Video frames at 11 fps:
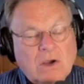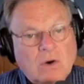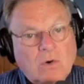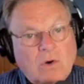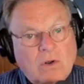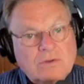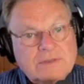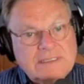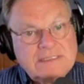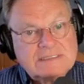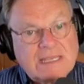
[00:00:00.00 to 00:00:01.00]
all
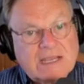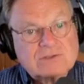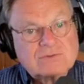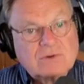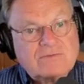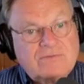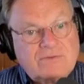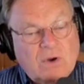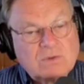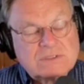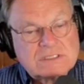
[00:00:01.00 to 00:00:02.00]
these extra
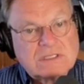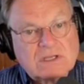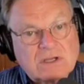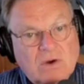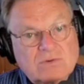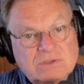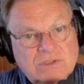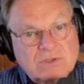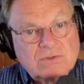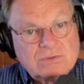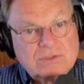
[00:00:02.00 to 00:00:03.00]
votes to go
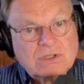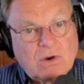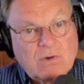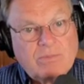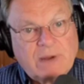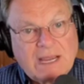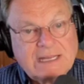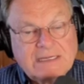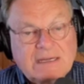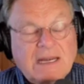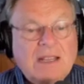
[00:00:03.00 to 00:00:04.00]
to Joe
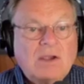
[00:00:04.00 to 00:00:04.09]
Biden